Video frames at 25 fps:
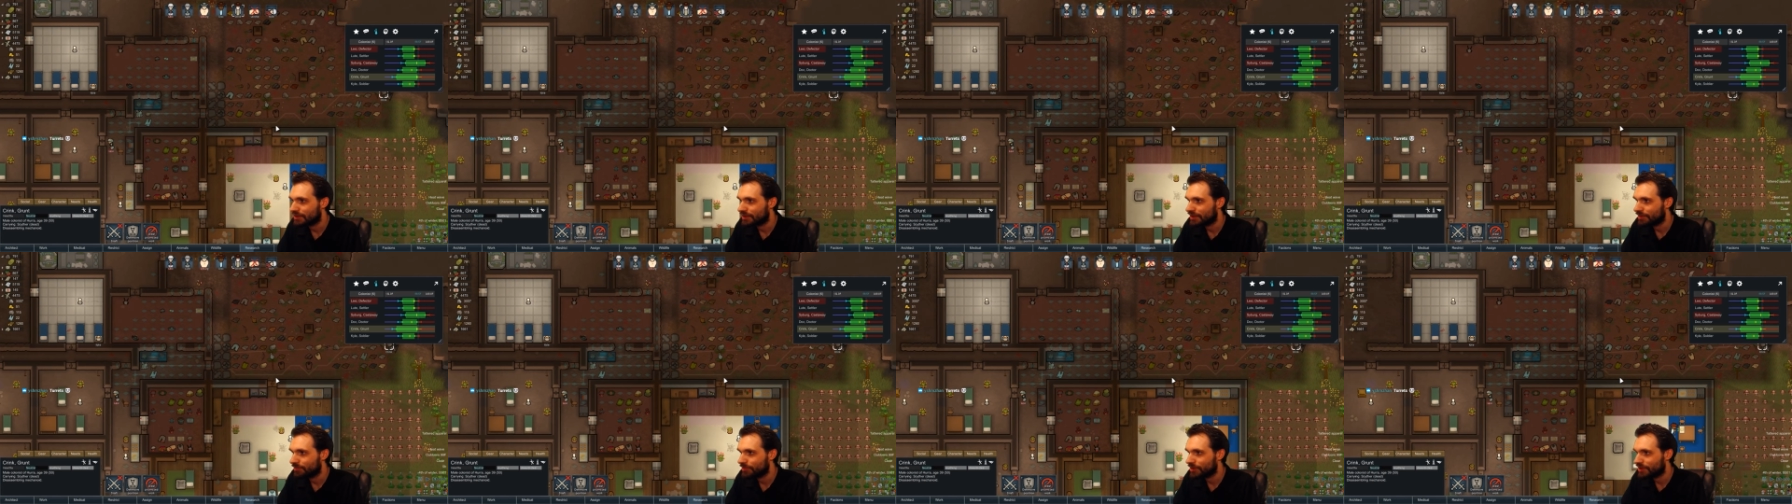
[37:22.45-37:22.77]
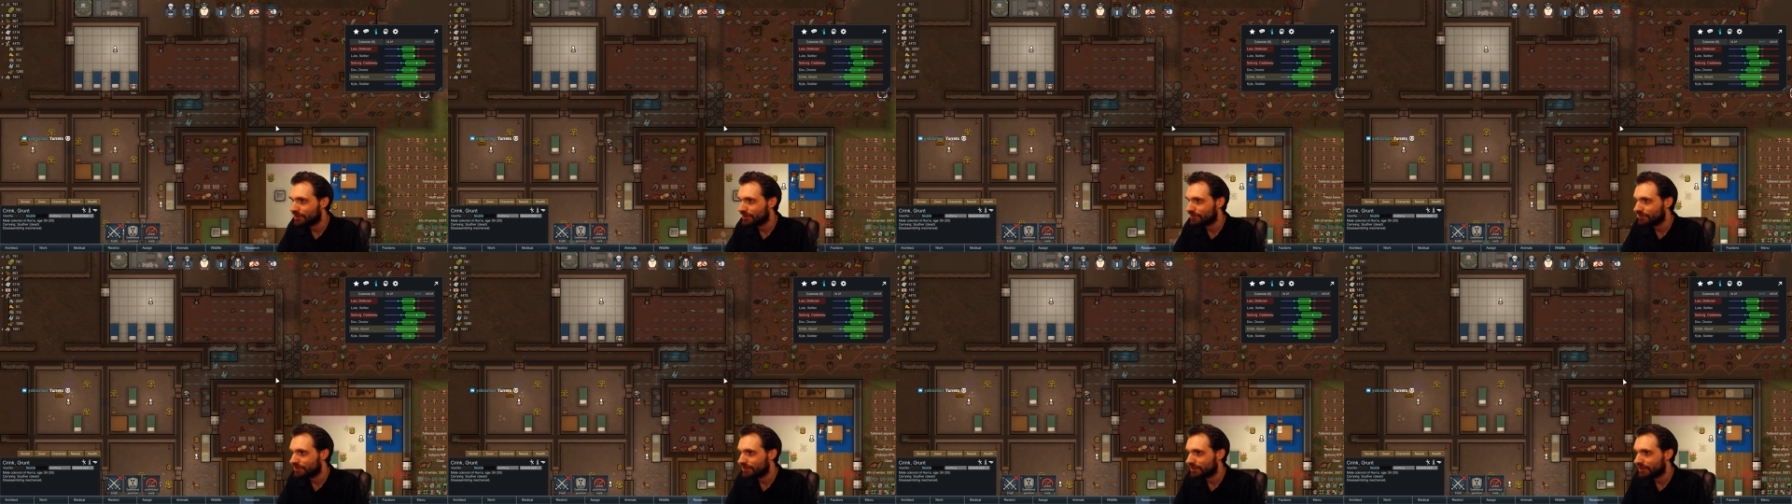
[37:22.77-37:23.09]
I'm not
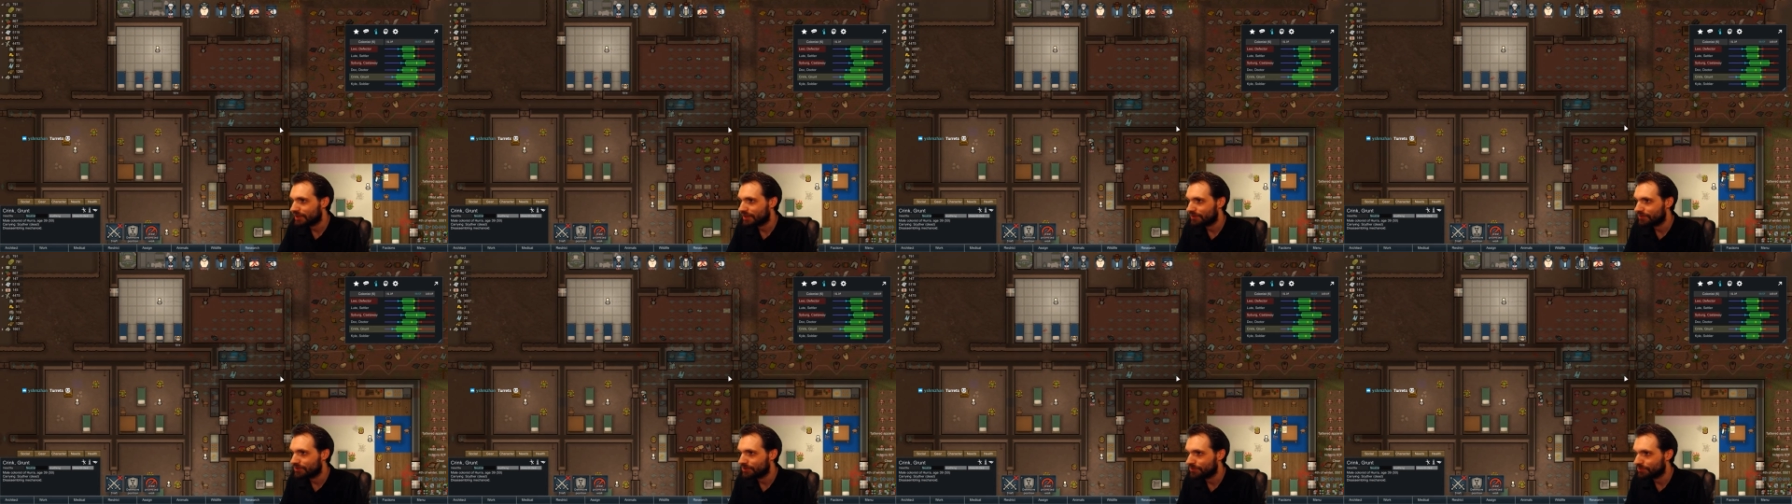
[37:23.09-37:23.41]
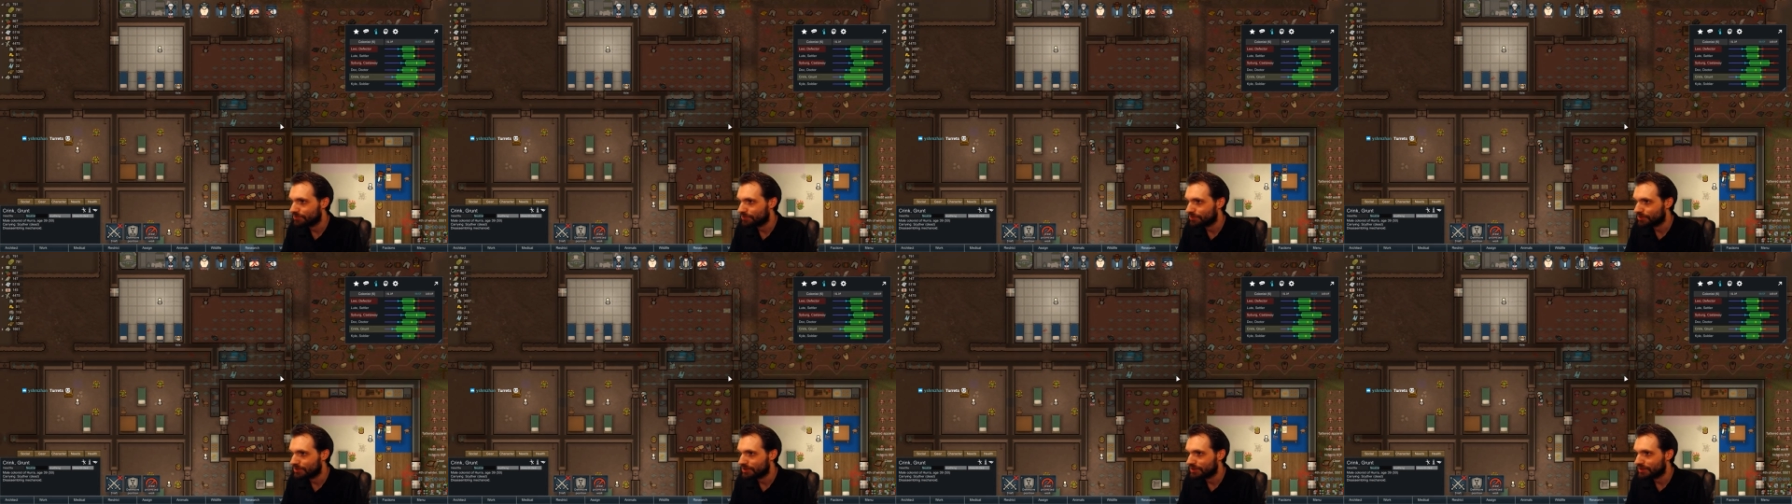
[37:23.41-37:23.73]
even going to have you
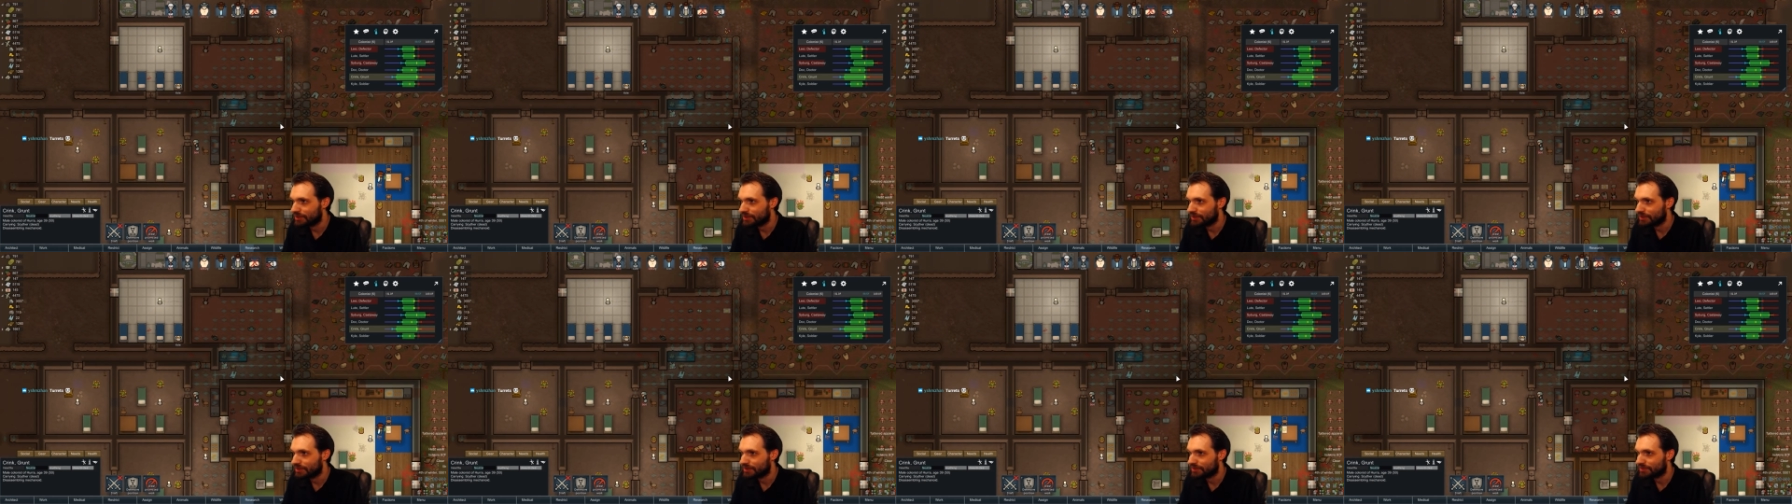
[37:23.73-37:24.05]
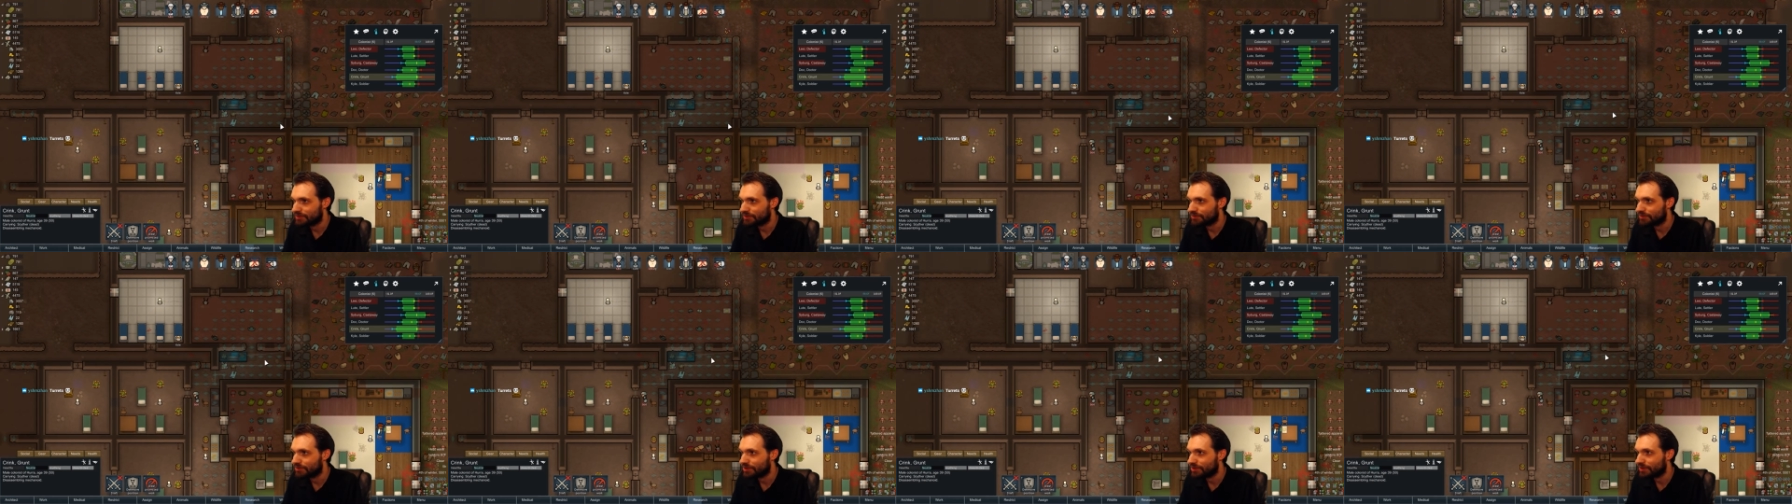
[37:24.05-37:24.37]
fully
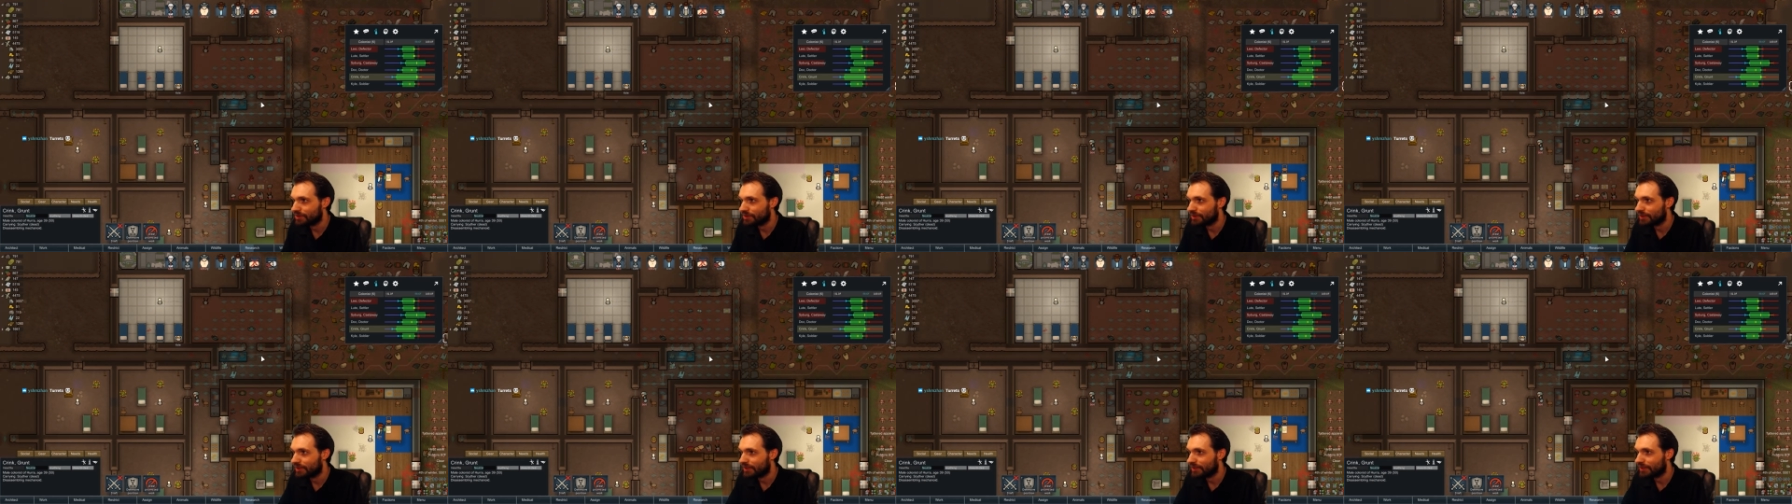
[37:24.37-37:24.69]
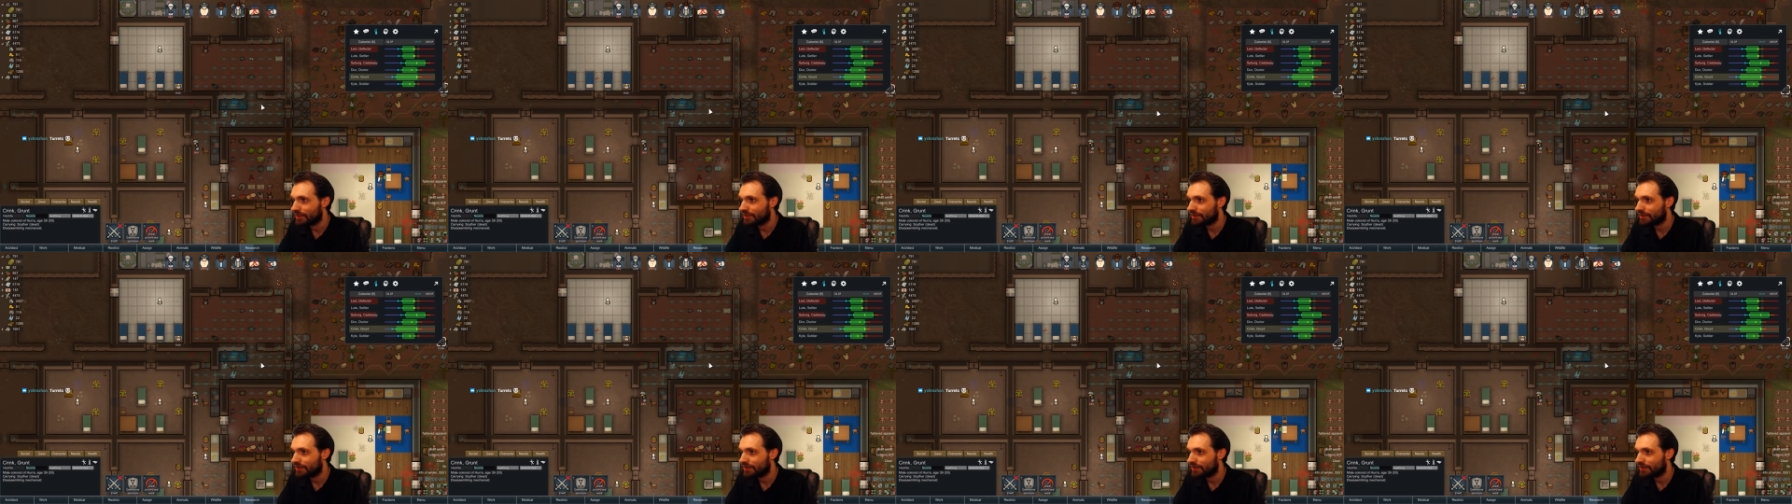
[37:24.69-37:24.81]
deconstruct that,